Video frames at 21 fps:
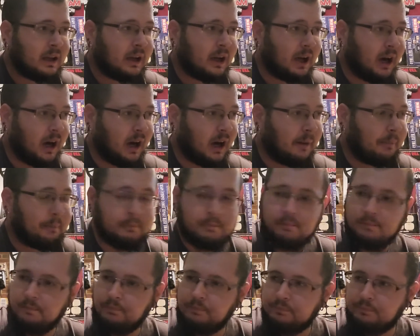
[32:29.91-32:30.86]
I'm
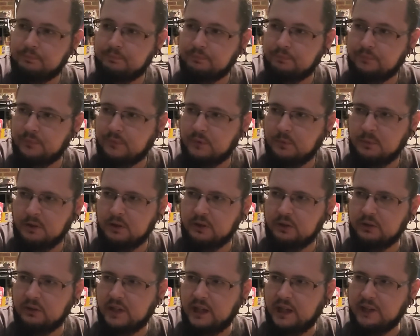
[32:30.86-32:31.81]
going
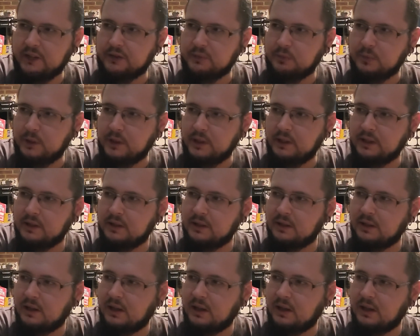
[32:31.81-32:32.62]
to do next week.